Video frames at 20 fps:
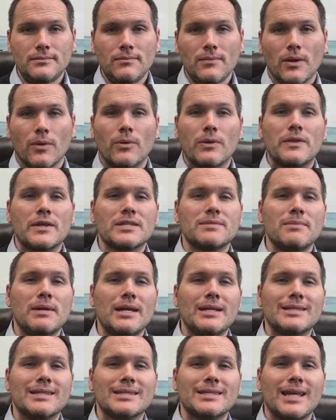What this
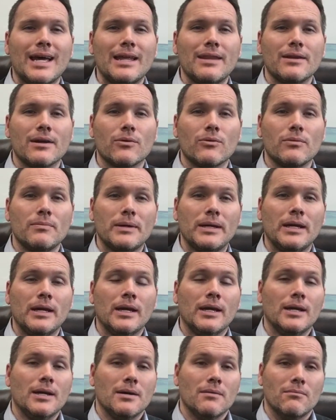means is that there will be
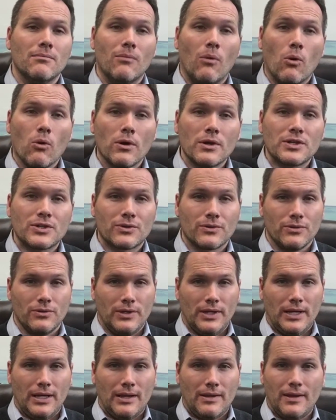more
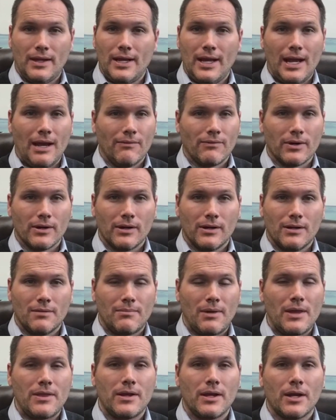scrutiny than ever
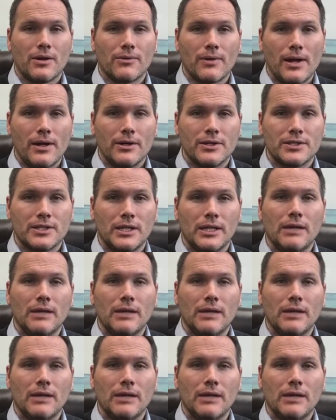by the underwriters.